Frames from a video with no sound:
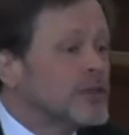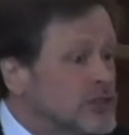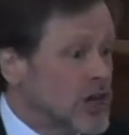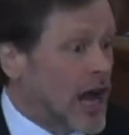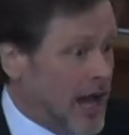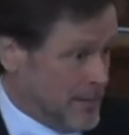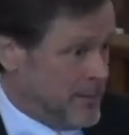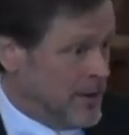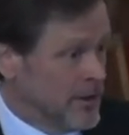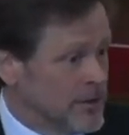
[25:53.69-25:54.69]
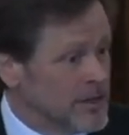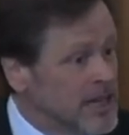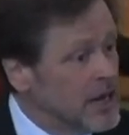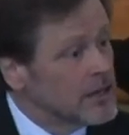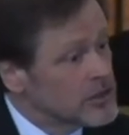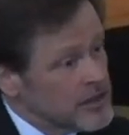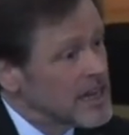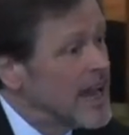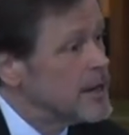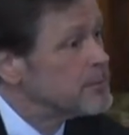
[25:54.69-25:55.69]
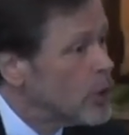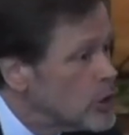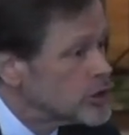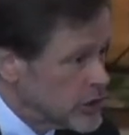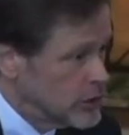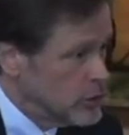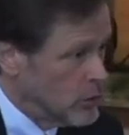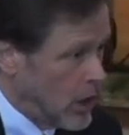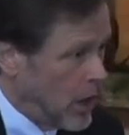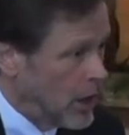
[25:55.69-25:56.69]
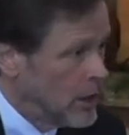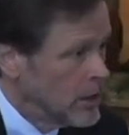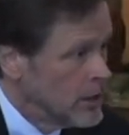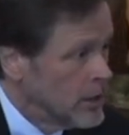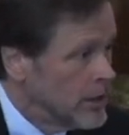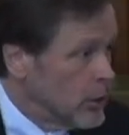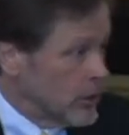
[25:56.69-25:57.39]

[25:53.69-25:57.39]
of the job, the character of the kind of person you are in